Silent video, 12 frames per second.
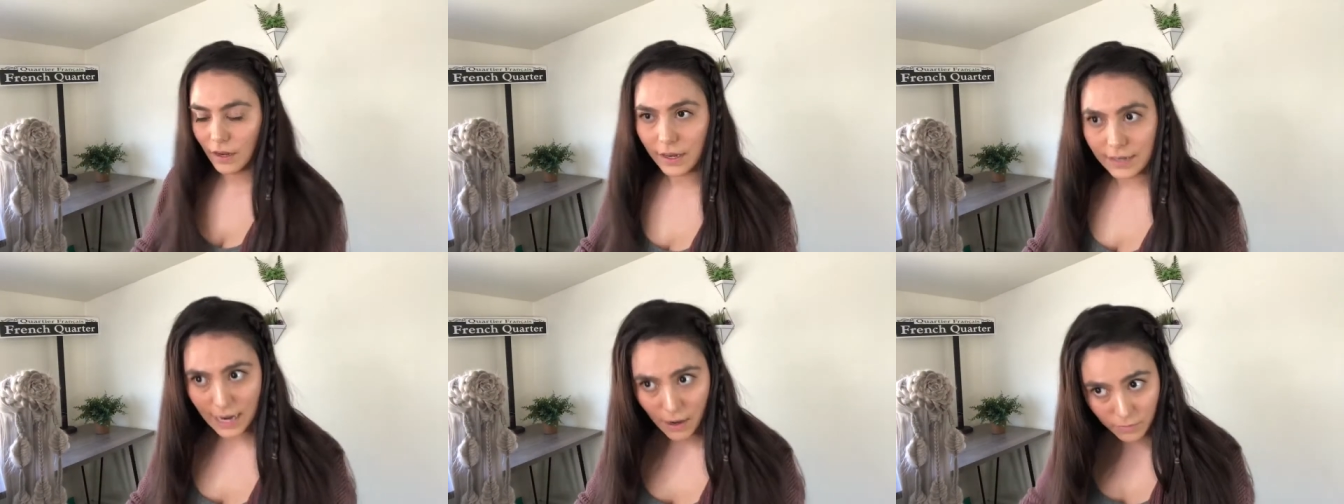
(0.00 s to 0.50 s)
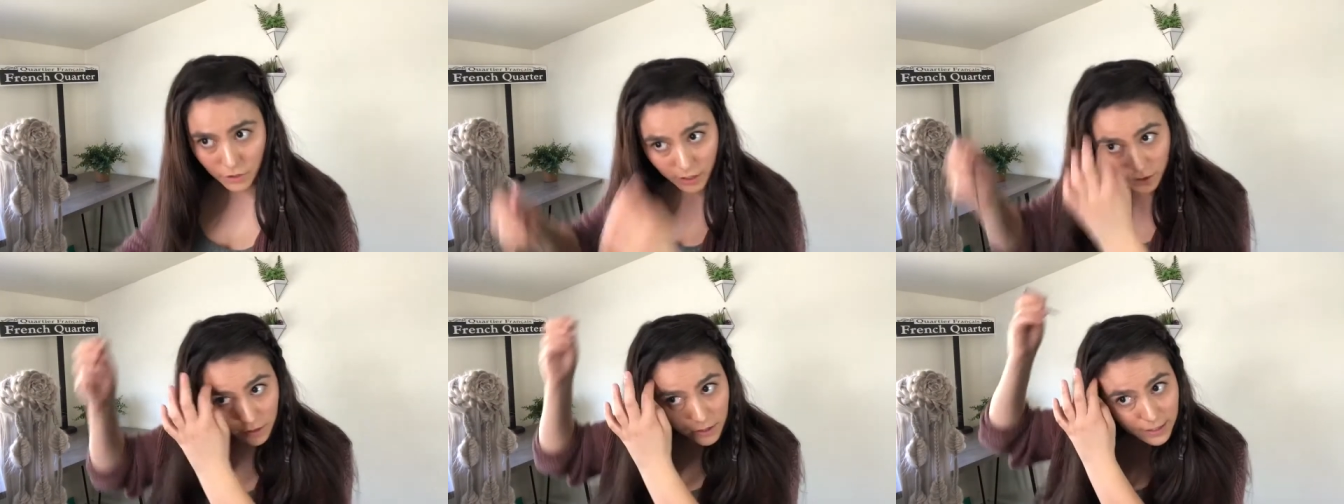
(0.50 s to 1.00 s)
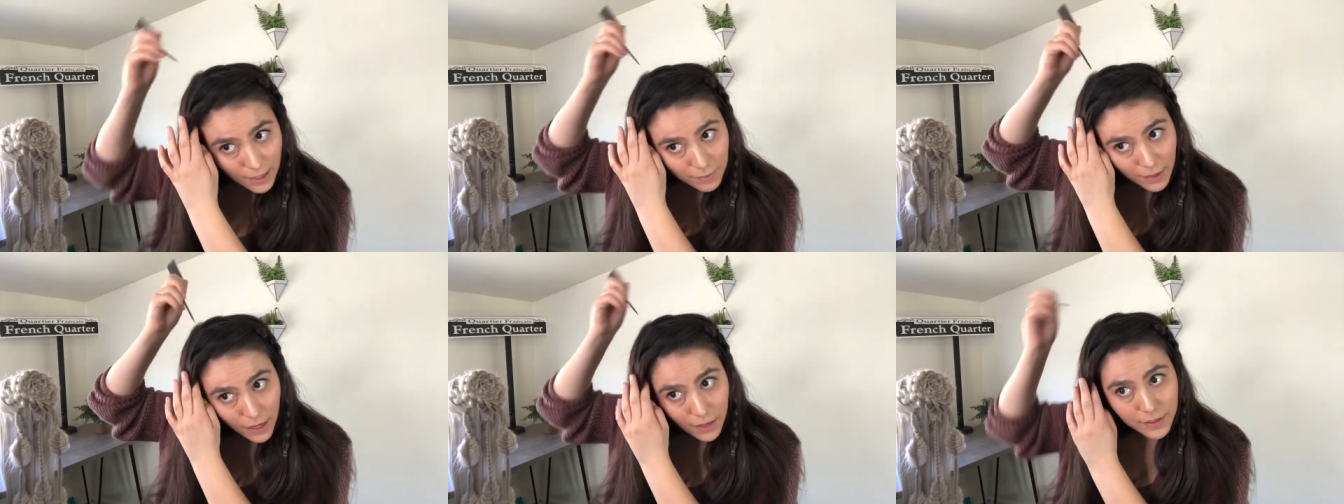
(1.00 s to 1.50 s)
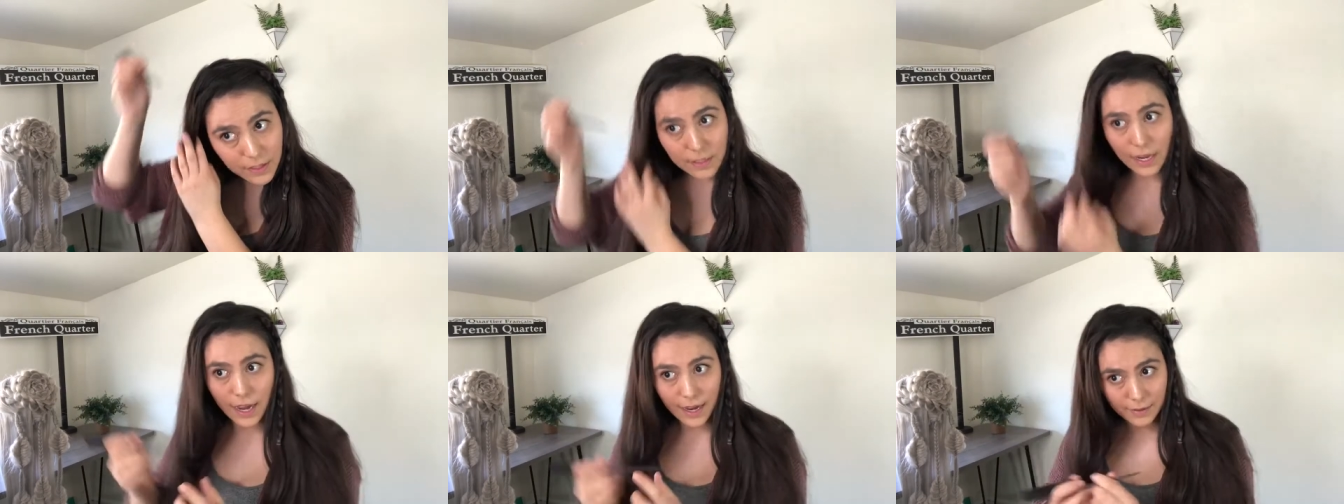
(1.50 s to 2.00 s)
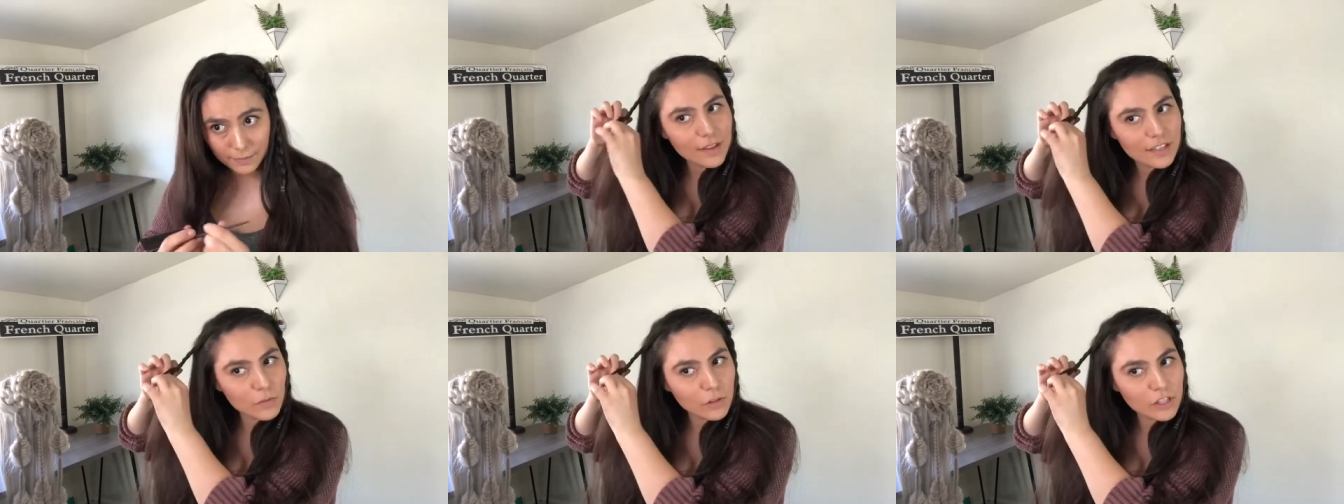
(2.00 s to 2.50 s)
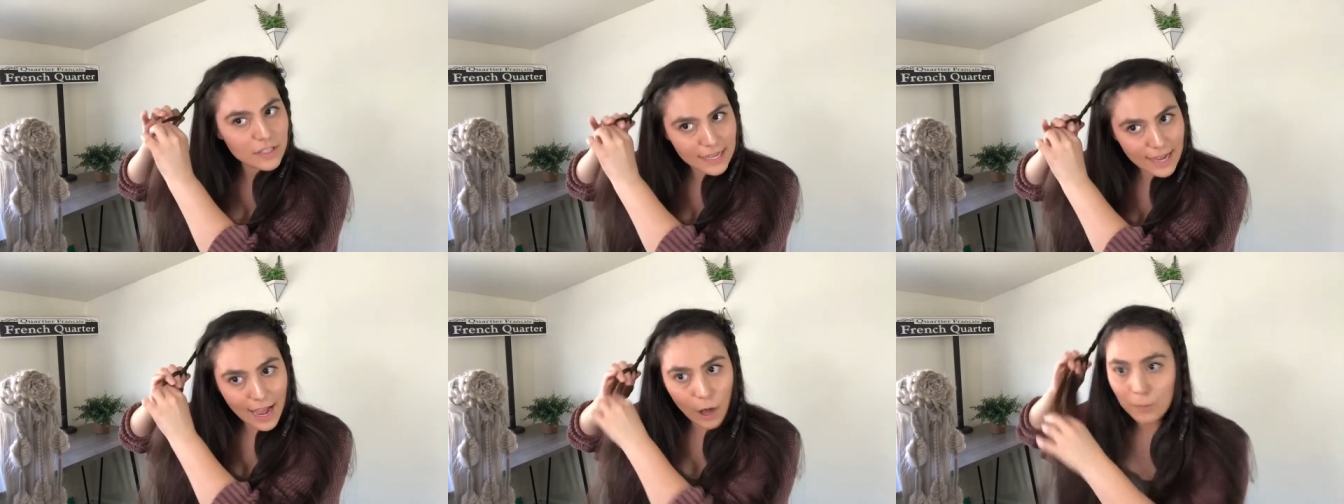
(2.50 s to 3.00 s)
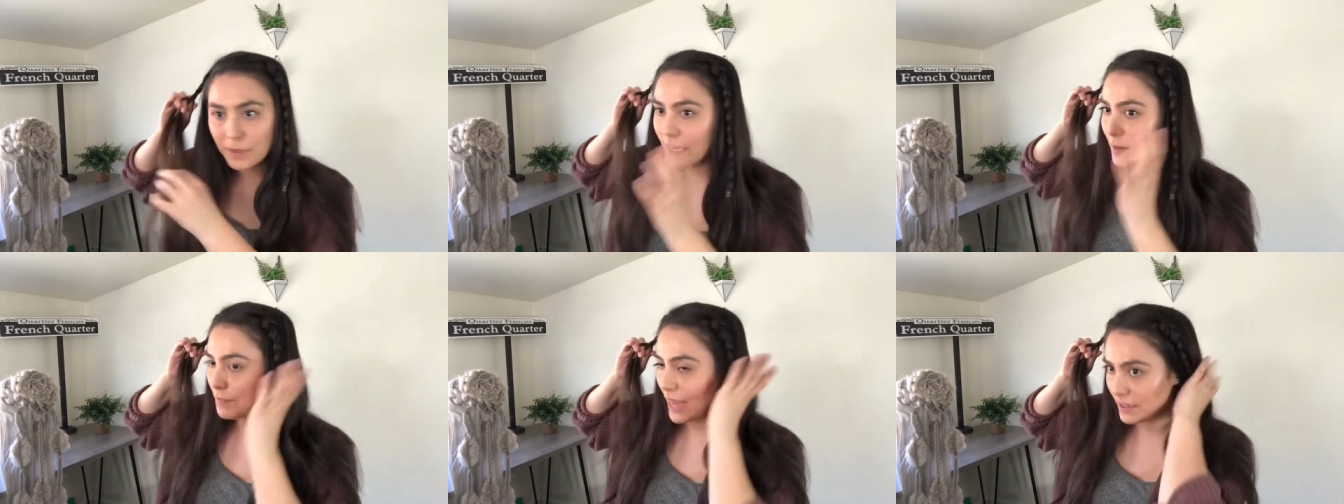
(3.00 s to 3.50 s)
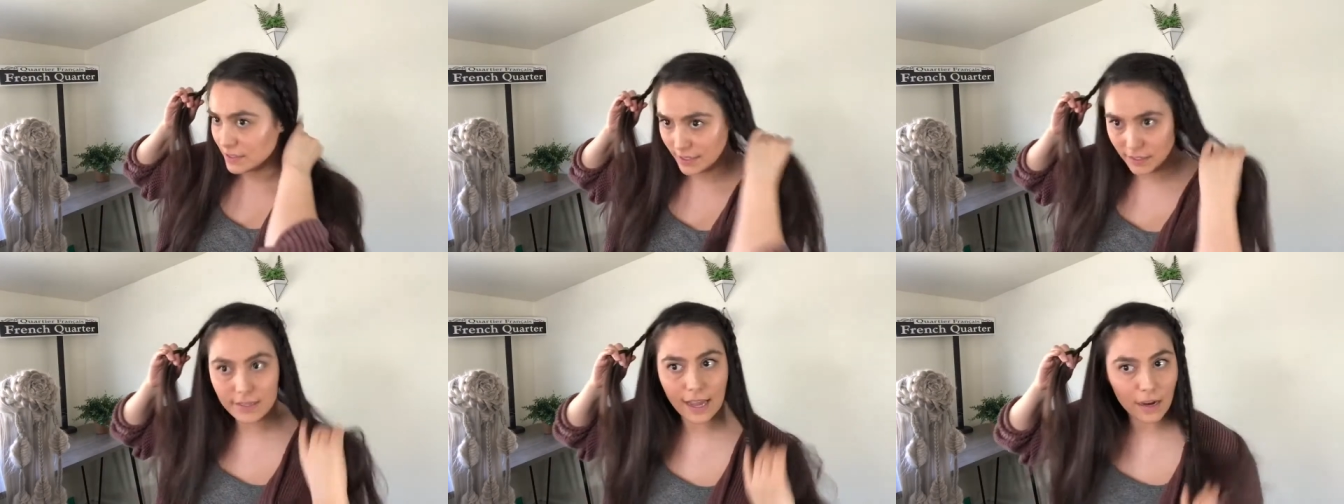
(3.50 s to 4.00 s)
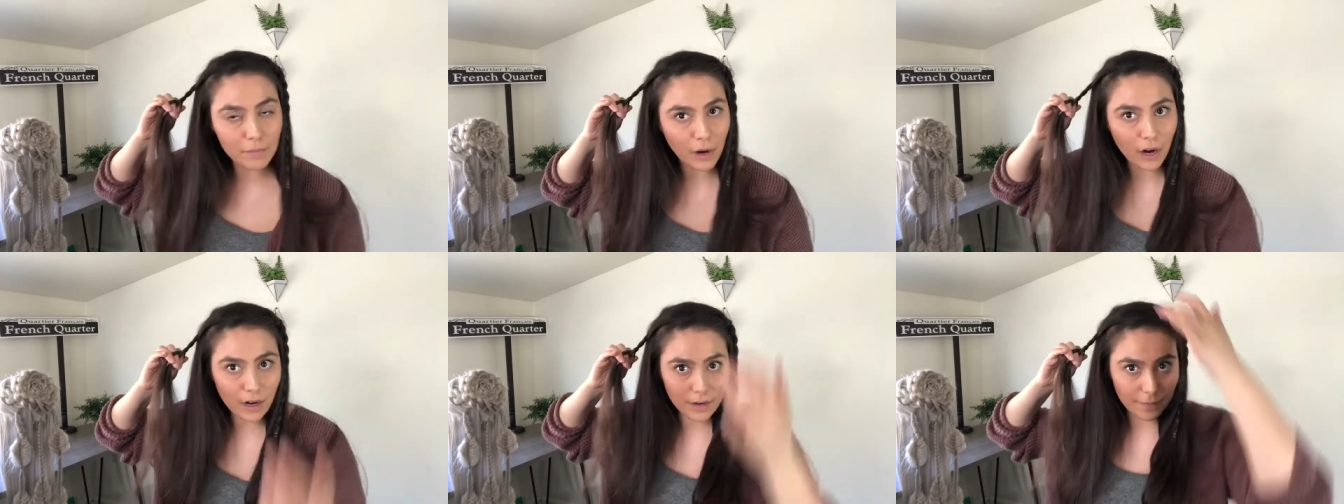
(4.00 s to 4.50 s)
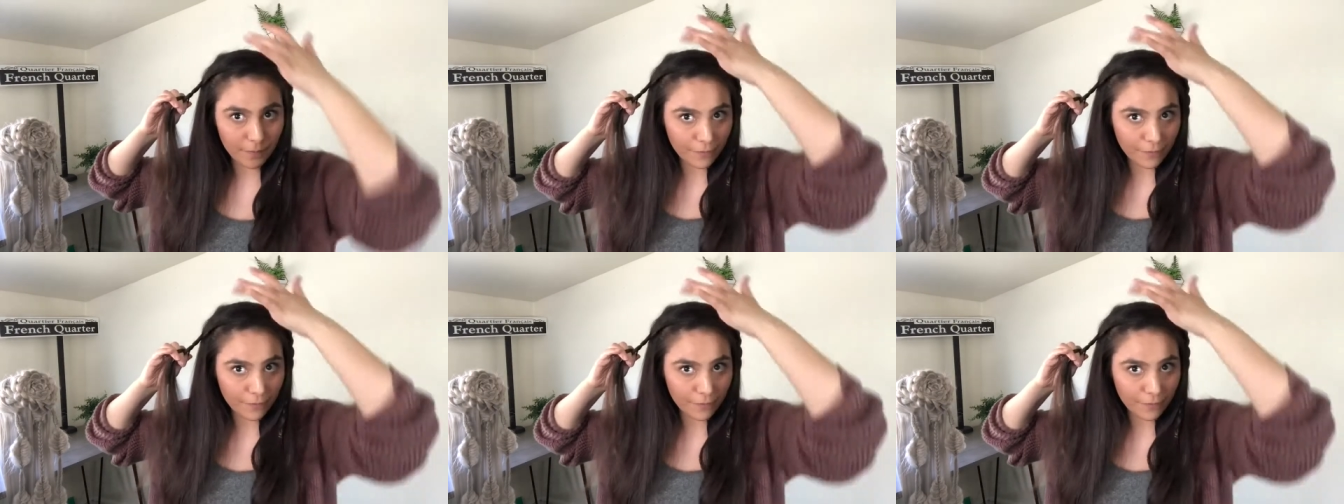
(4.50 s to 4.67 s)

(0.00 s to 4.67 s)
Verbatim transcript: and now I'm just gonna do the same thing on this side. This will just help keep that zigzag part,